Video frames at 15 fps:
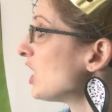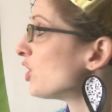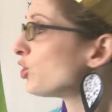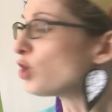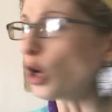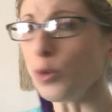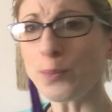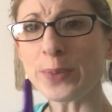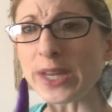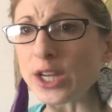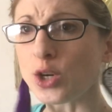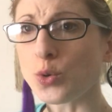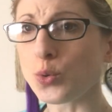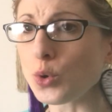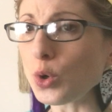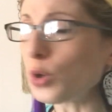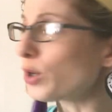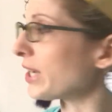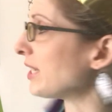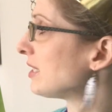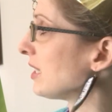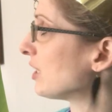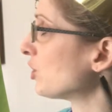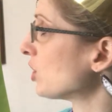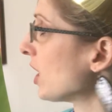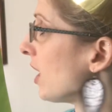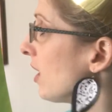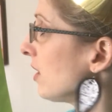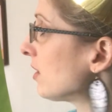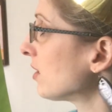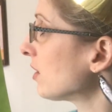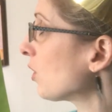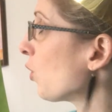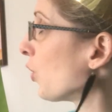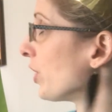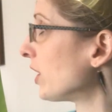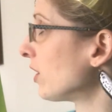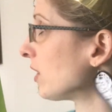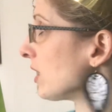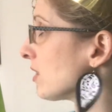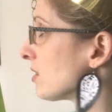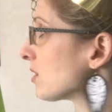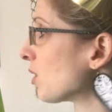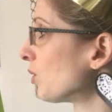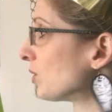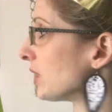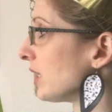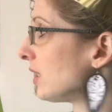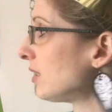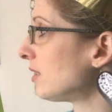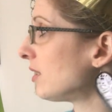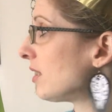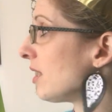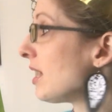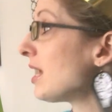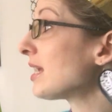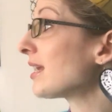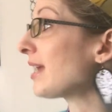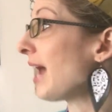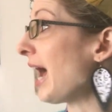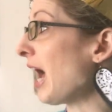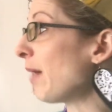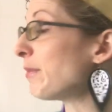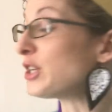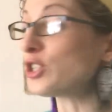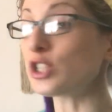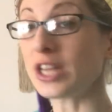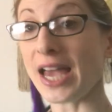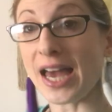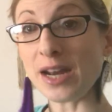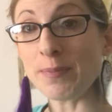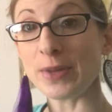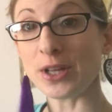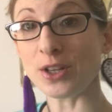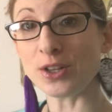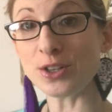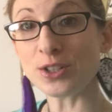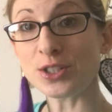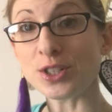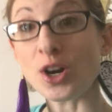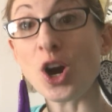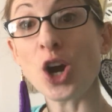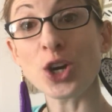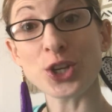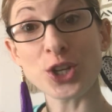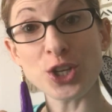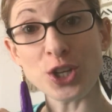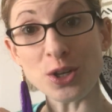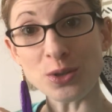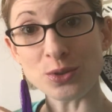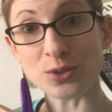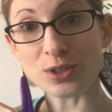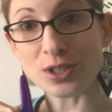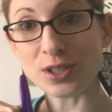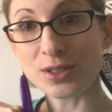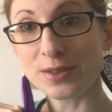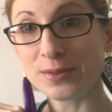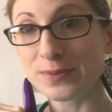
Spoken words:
"Don't be cruel, Katisha," Cornelius scolded. "Cabbage caterpillars are cute."